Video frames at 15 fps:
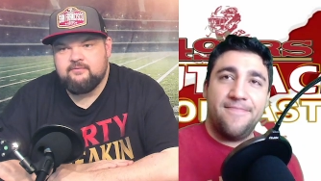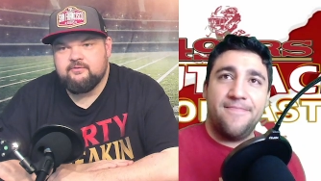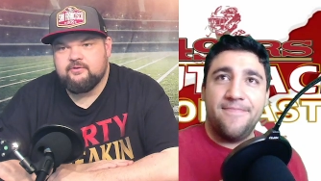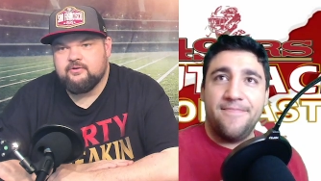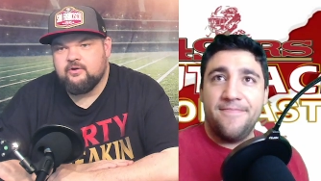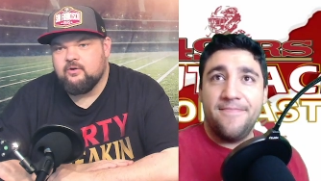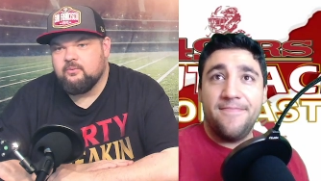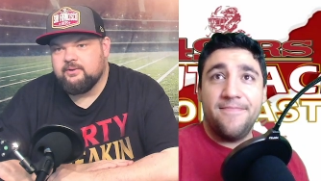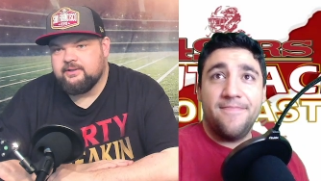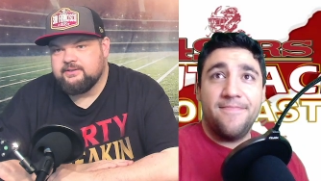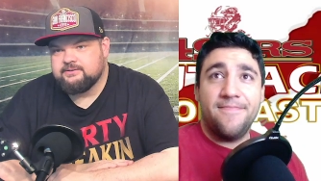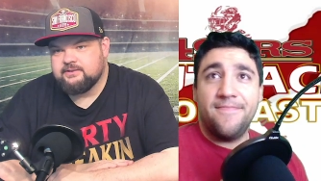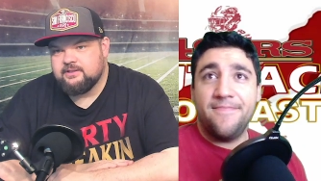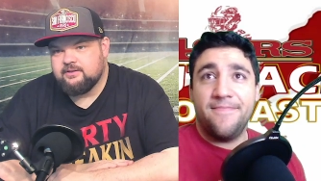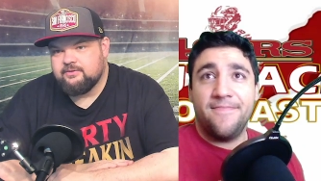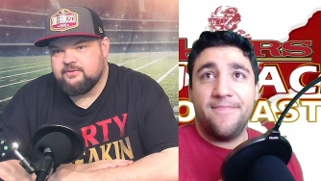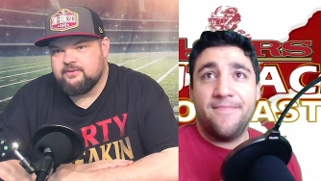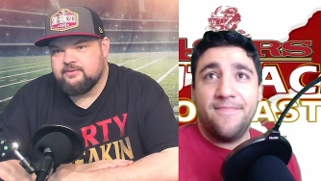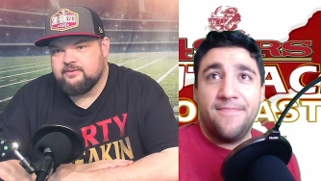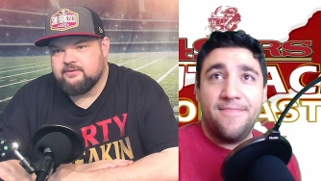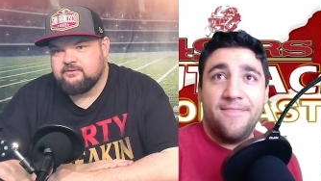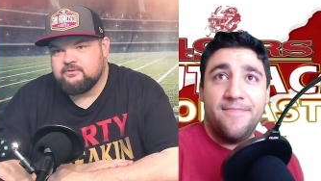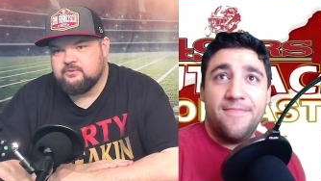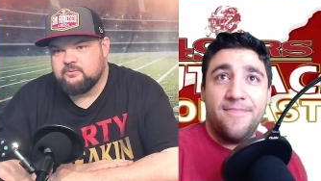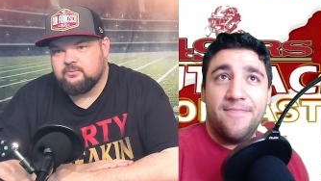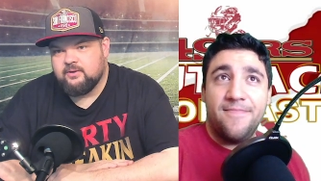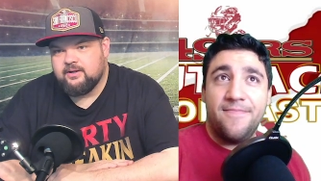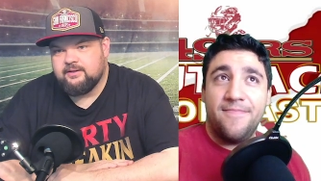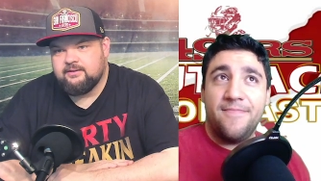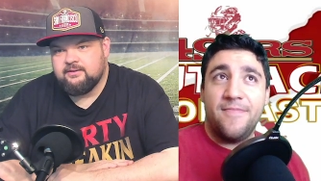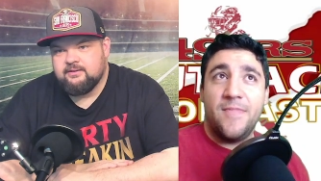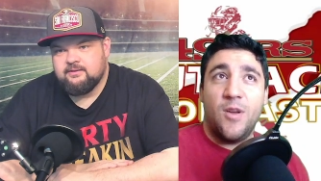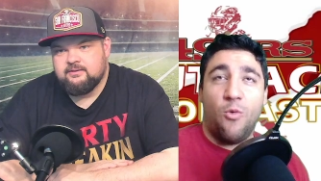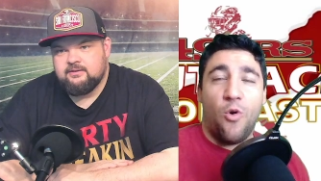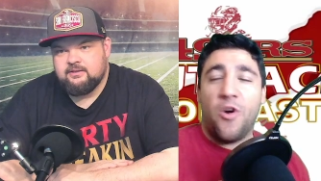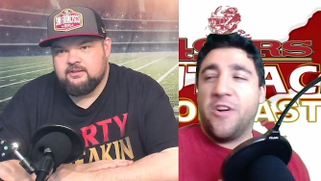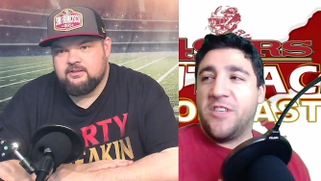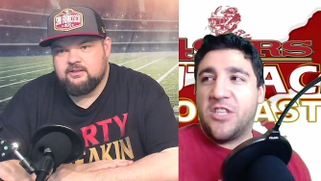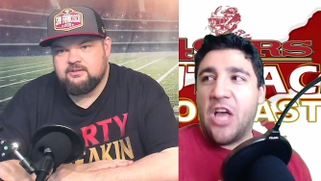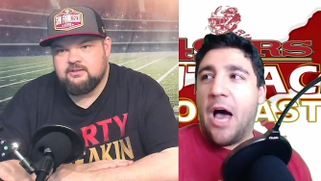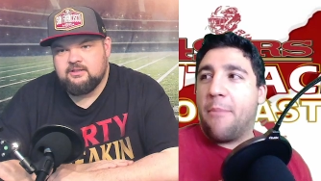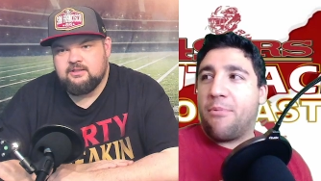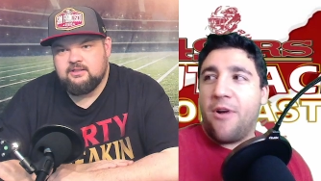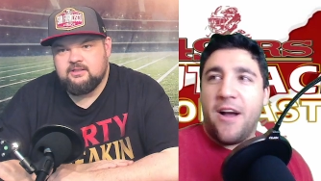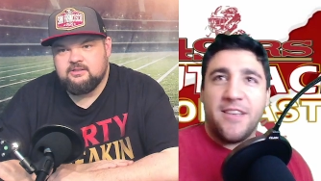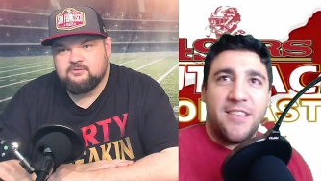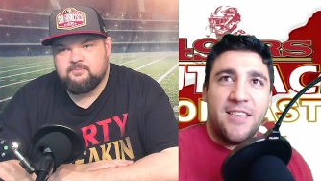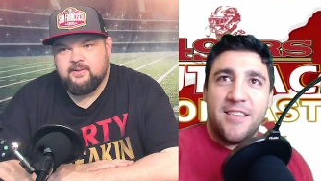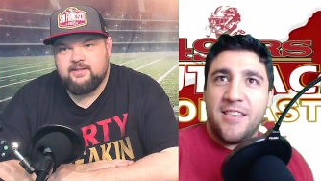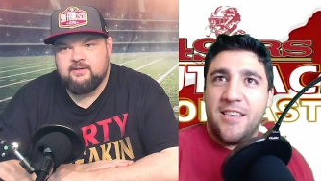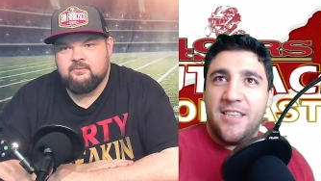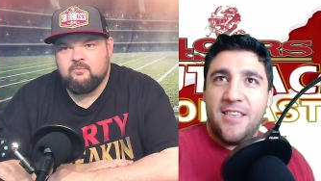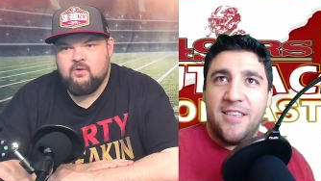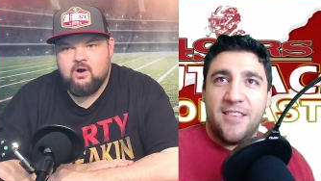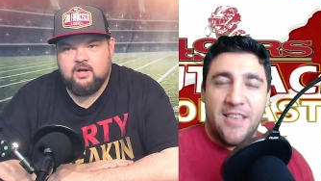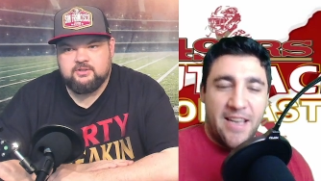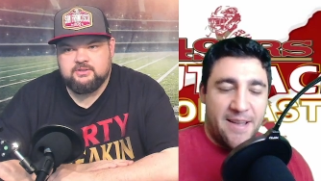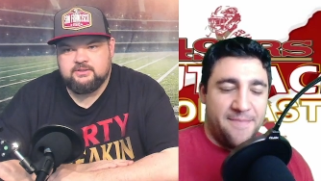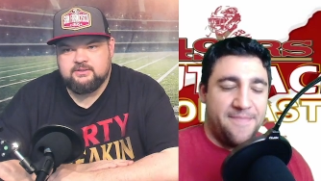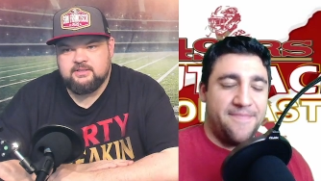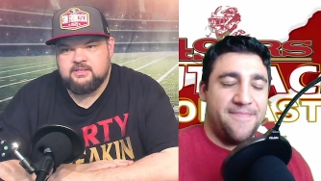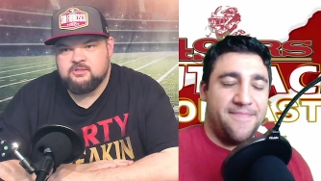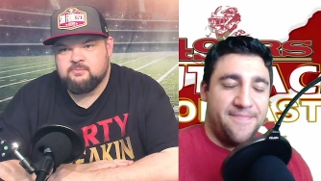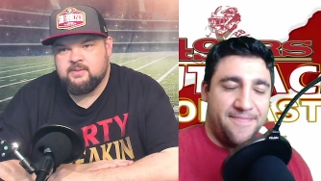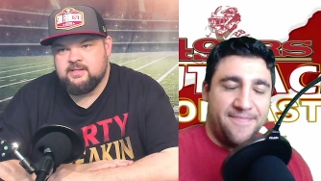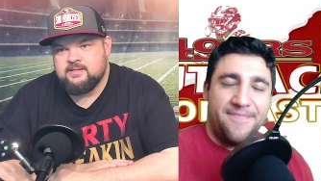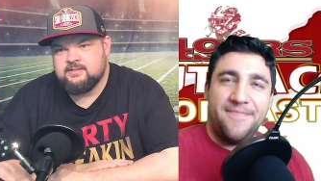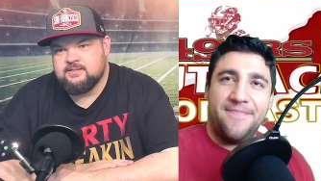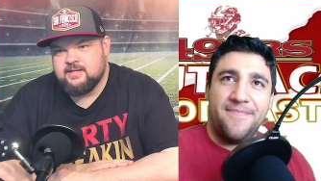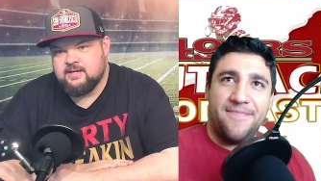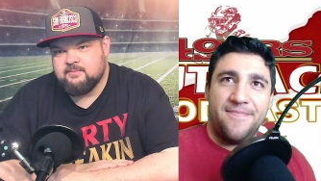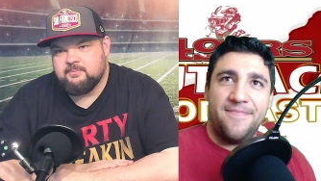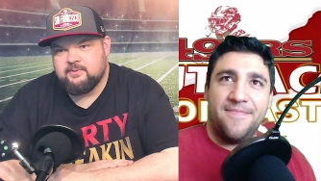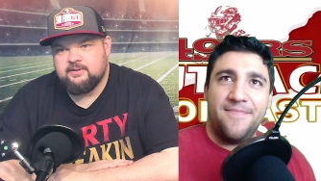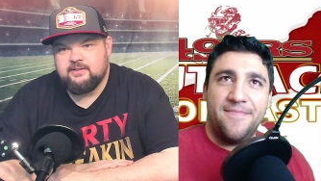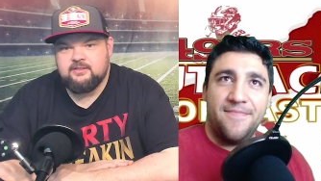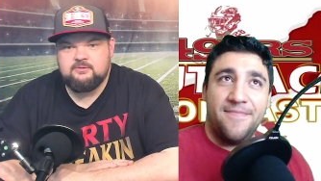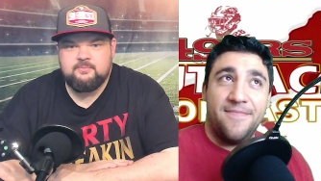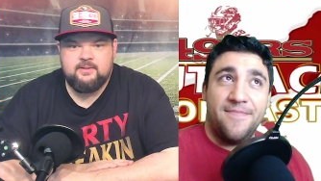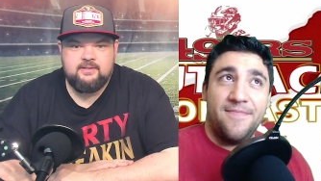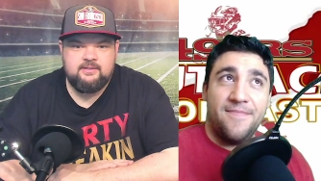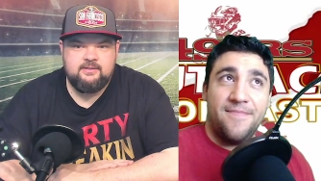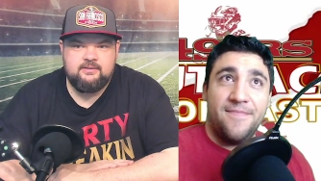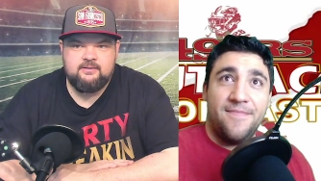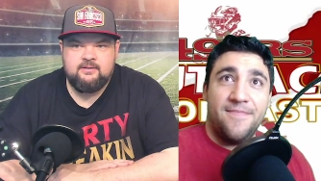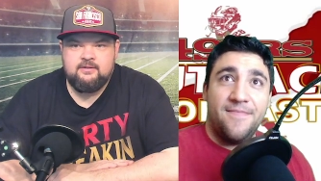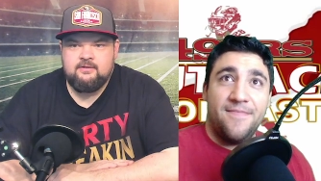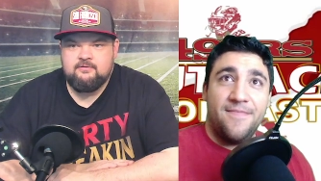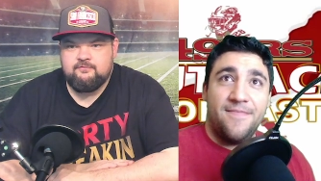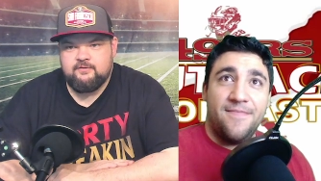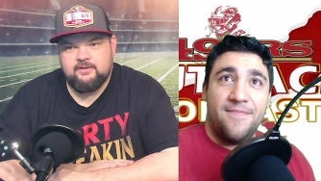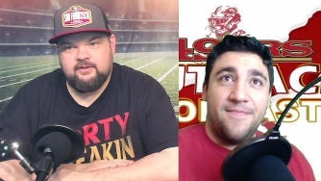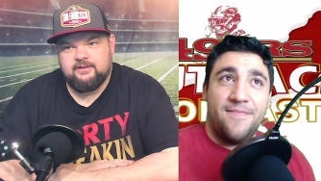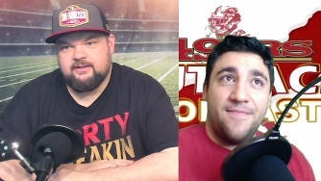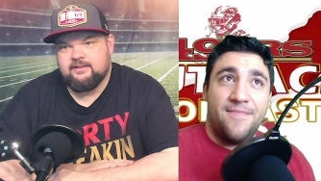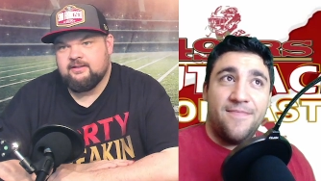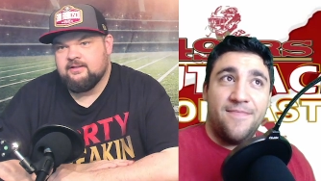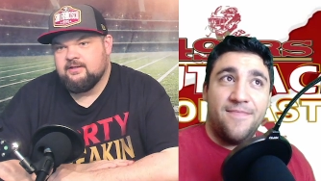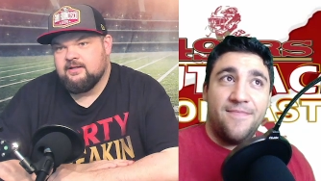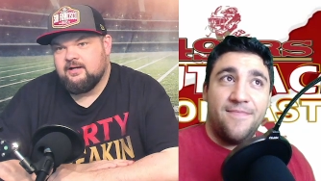Speaker 1: never know what he's gonna do, right? Where his he, thought process. He's been in Washington. Yeah. He's been in Tampa. He's been in Philly.